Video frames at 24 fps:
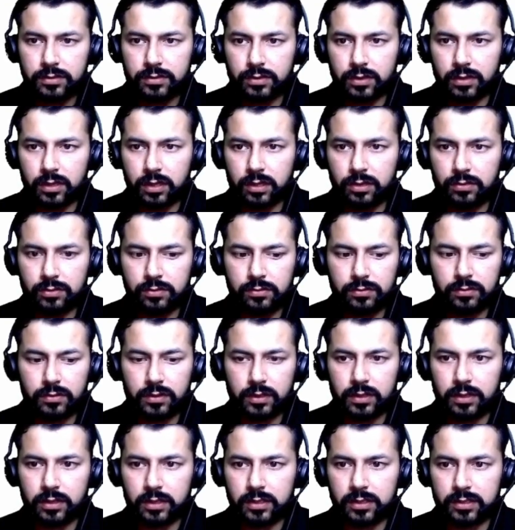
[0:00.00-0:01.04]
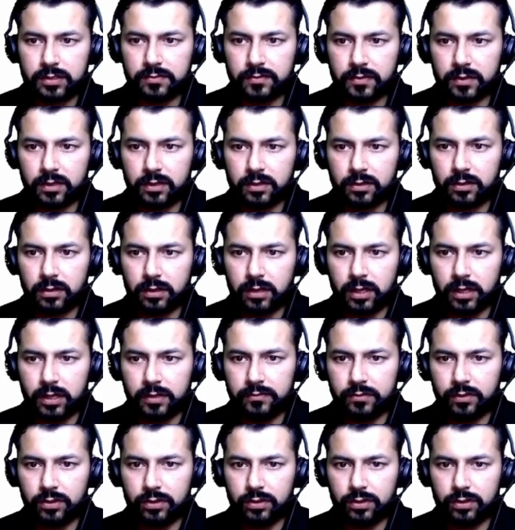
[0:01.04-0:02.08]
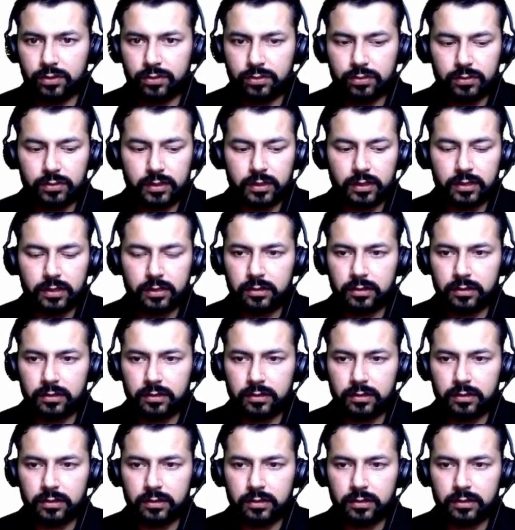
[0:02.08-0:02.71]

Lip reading: So now in this one, I want to